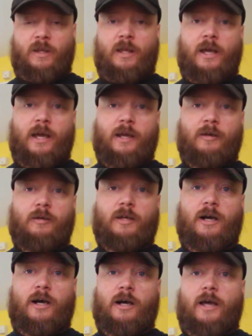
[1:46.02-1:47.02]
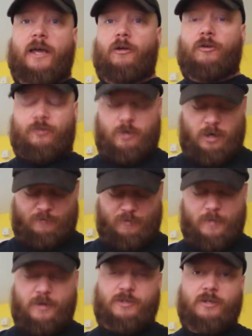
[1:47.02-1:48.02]
And ales are
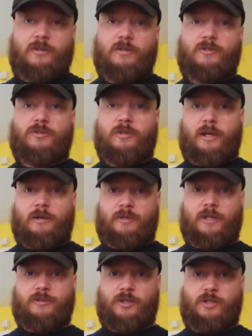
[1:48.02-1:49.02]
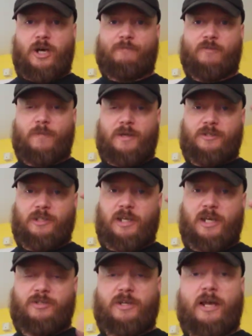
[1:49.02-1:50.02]
fermented there. It's a top fermenting
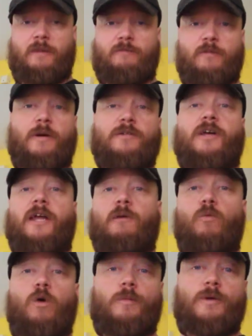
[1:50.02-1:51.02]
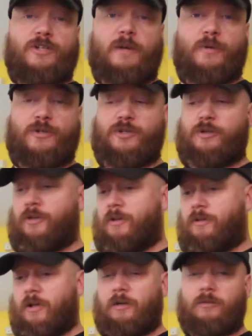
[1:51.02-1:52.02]
yeast, and it ferments at a warmer temperature
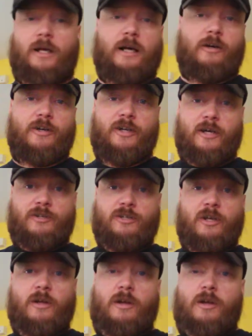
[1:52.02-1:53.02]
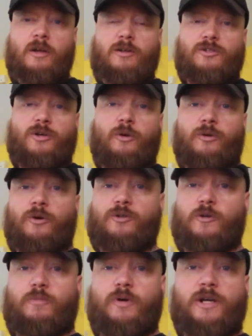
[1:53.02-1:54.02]
than lager does. So those
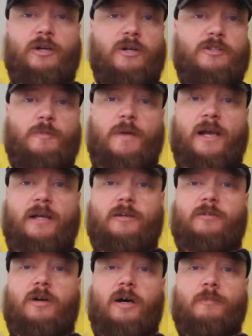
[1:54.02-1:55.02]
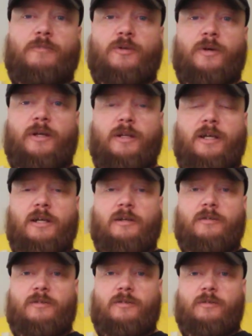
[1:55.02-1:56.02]
are pretty good to make during the
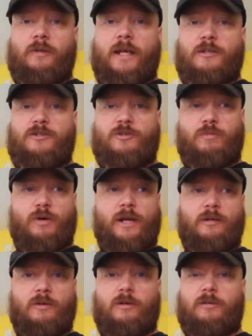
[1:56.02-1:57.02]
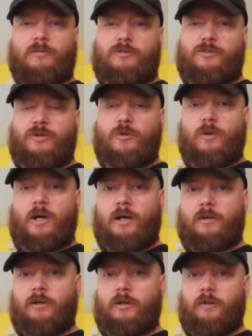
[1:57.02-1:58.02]
late spring
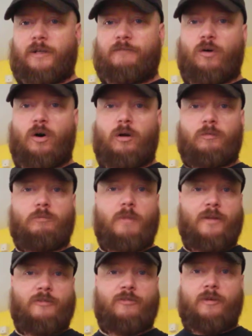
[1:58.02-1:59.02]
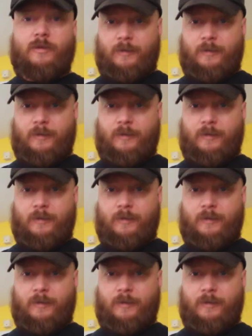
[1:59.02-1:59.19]
to early fall months,